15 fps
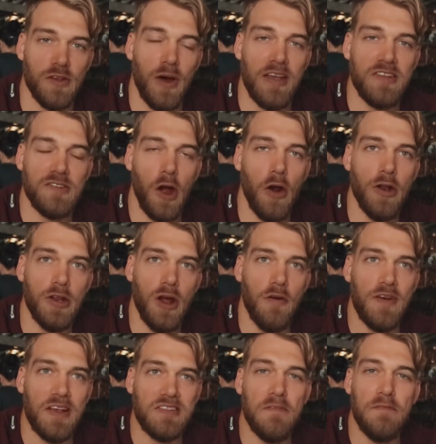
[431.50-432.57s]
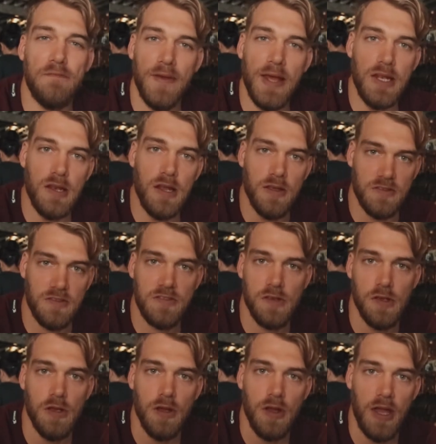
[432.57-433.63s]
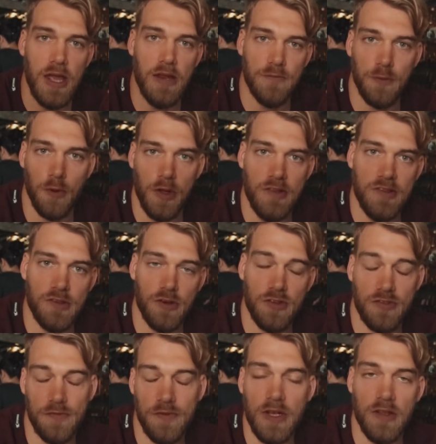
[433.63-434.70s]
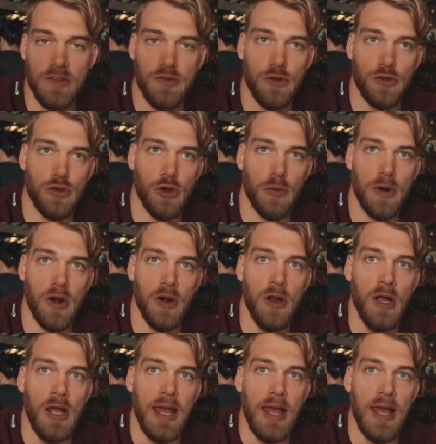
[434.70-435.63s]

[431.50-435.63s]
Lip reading: So I started off as a fitness influencer, fitness YouTuber,